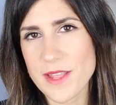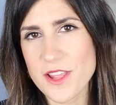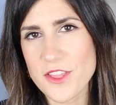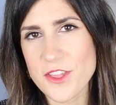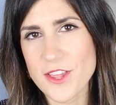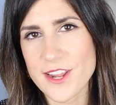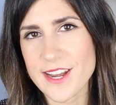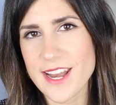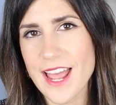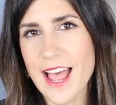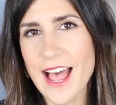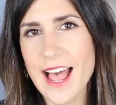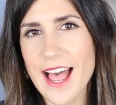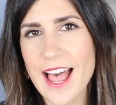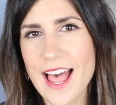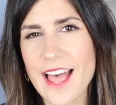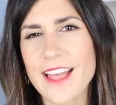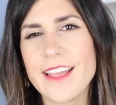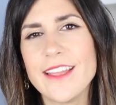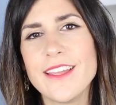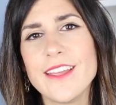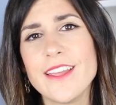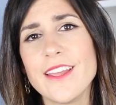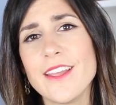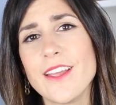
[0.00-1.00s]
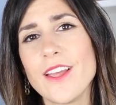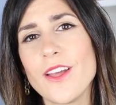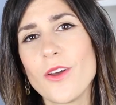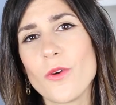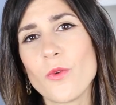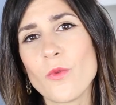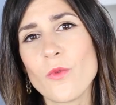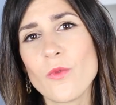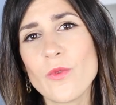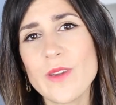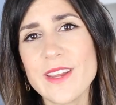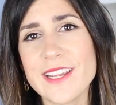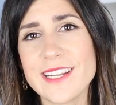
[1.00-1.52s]
mentioned are
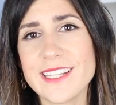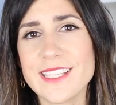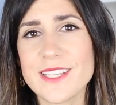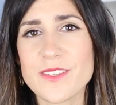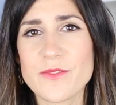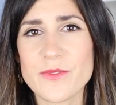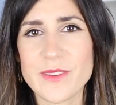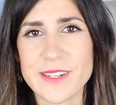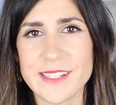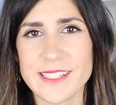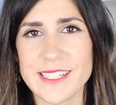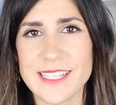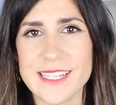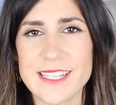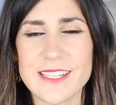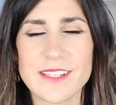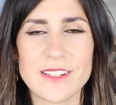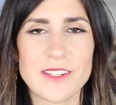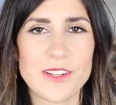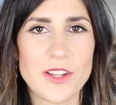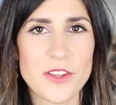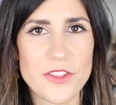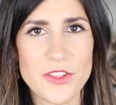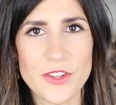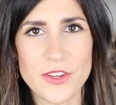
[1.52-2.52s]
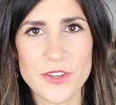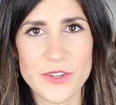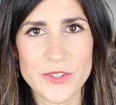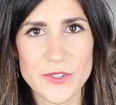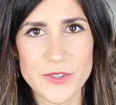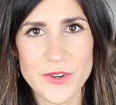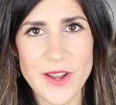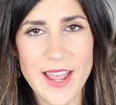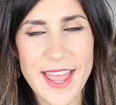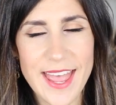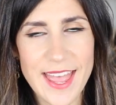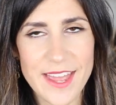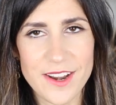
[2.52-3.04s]
really, really
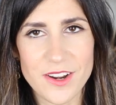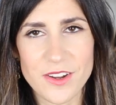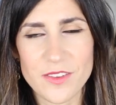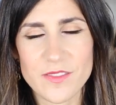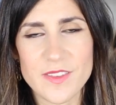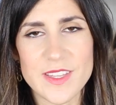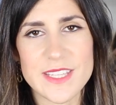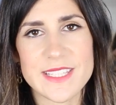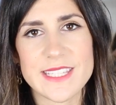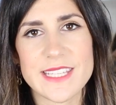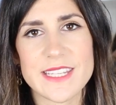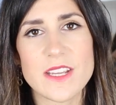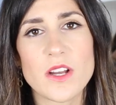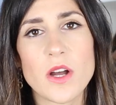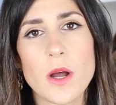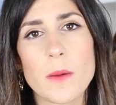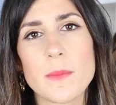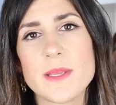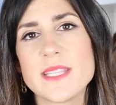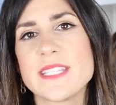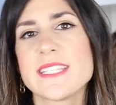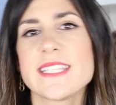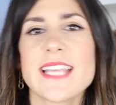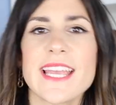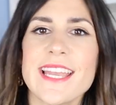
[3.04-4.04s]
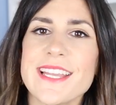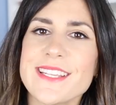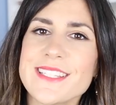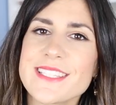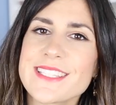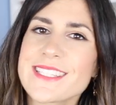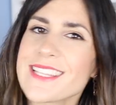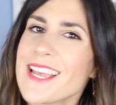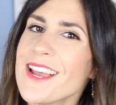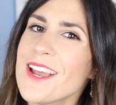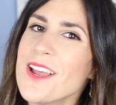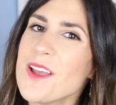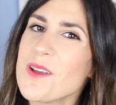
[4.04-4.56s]
logical and obviously common
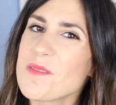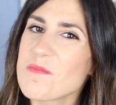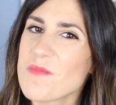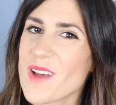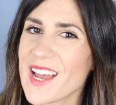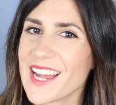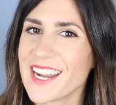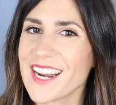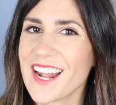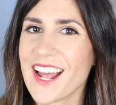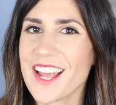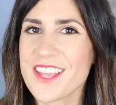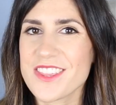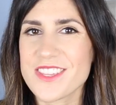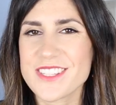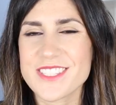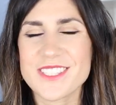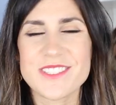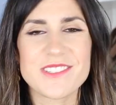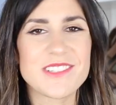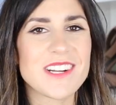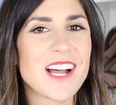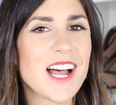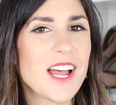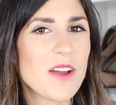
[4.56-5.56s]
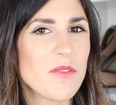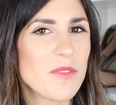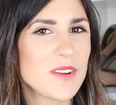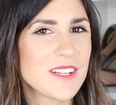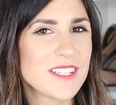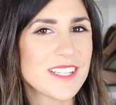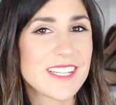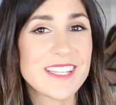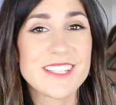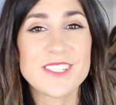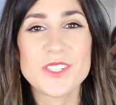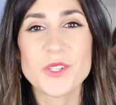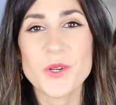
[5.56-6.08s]
sense, but I just thought I
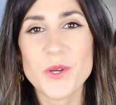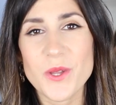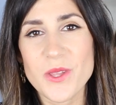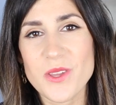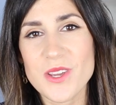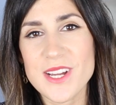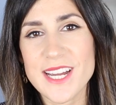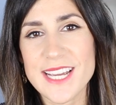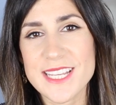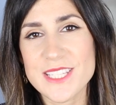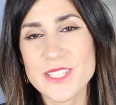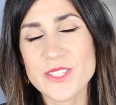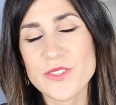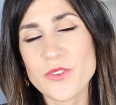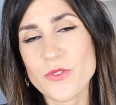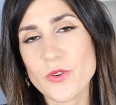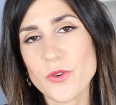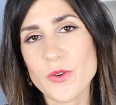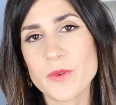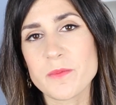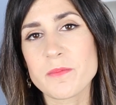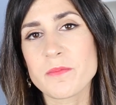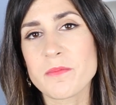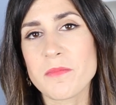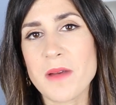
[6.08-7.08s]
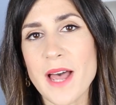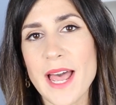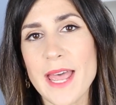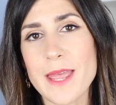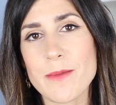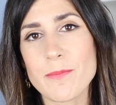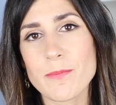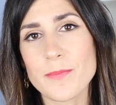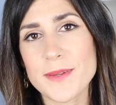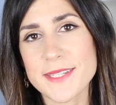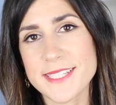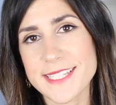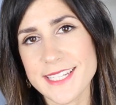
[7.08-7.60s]
would talk you guys through
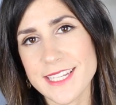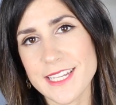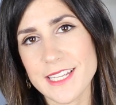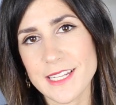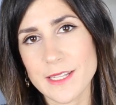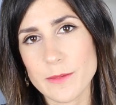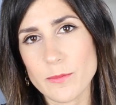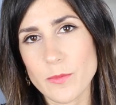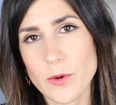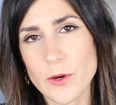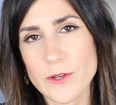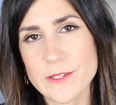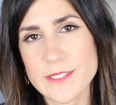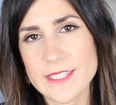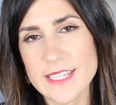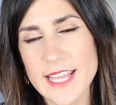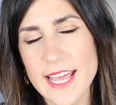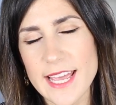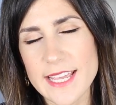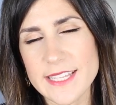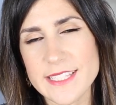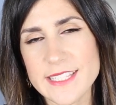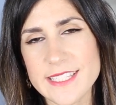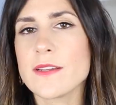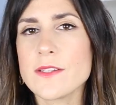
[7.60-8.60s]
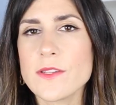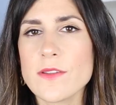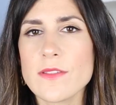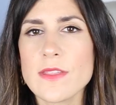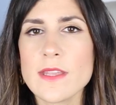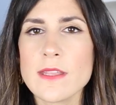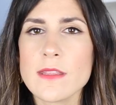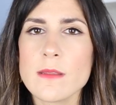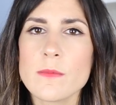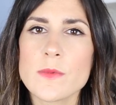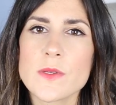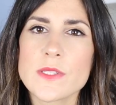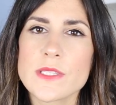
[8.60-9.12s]
my particular process. I do
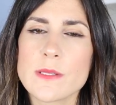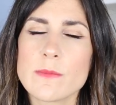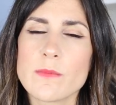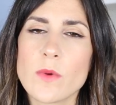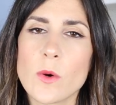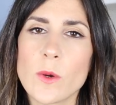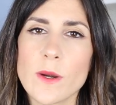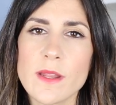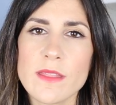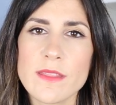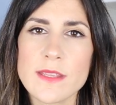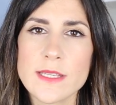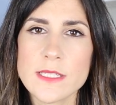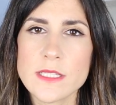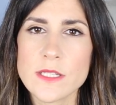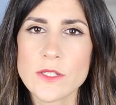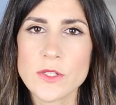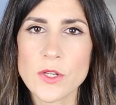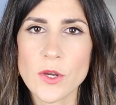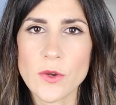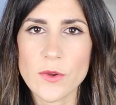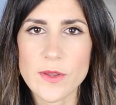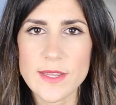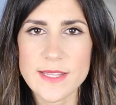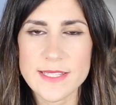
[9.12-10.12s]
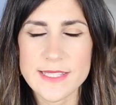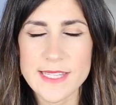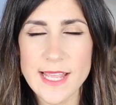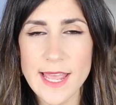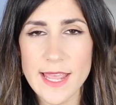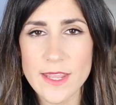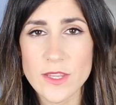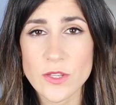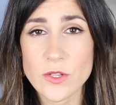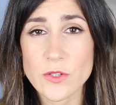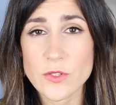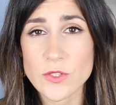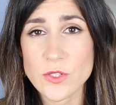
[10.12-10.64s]
think the most important thing to note is
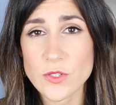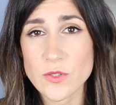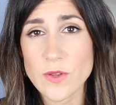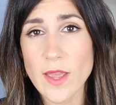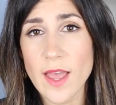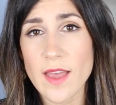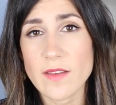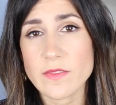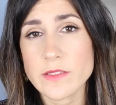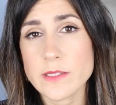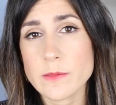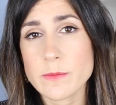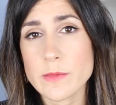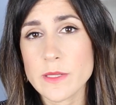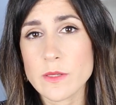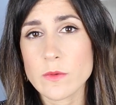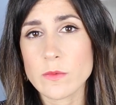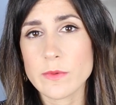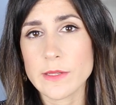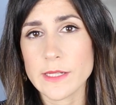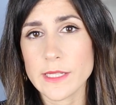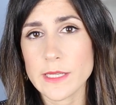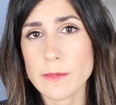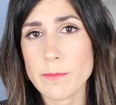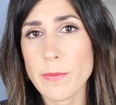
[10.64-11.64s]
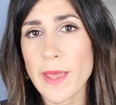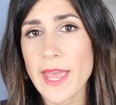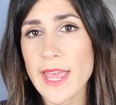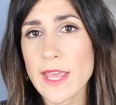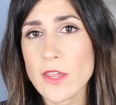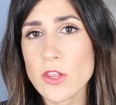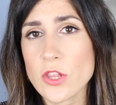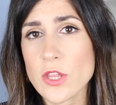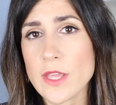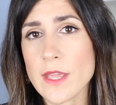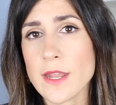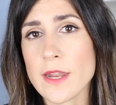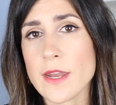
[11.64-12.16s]
that you do have to be really
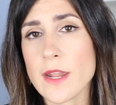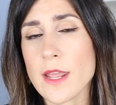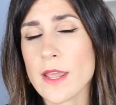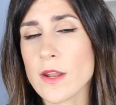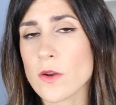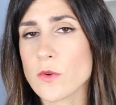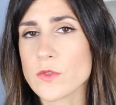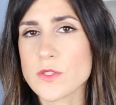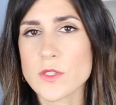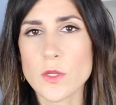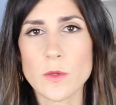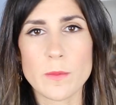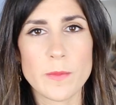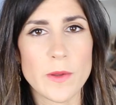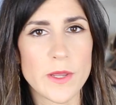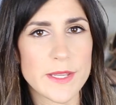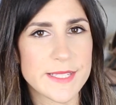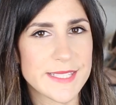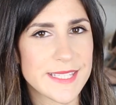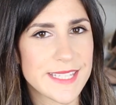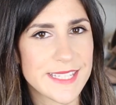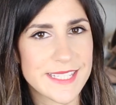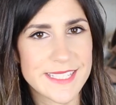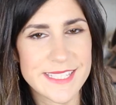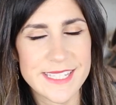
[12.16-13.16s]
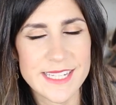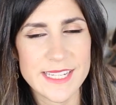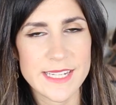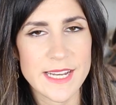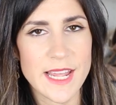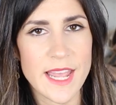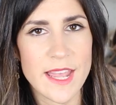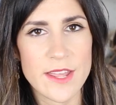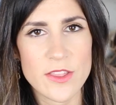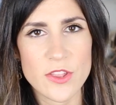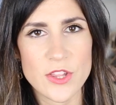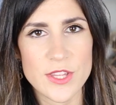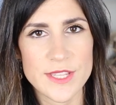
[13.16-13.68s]
patient and also
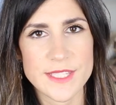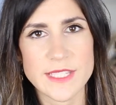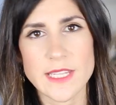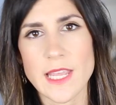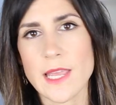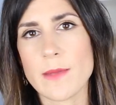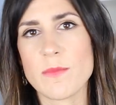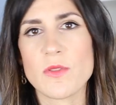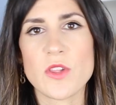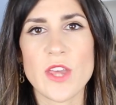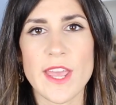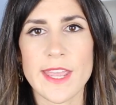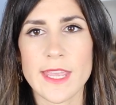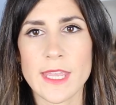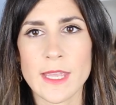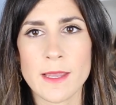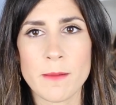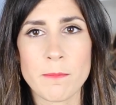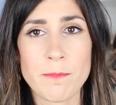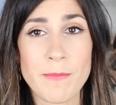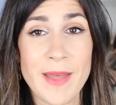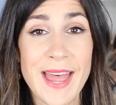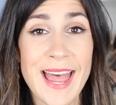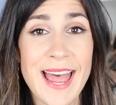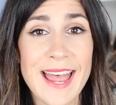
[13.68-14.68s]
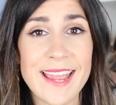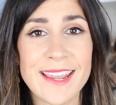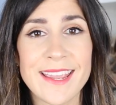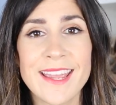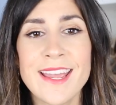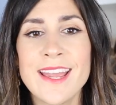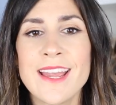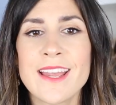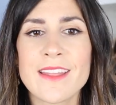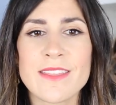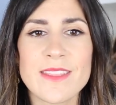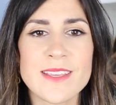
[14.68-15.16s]
persistent and just keep checking back.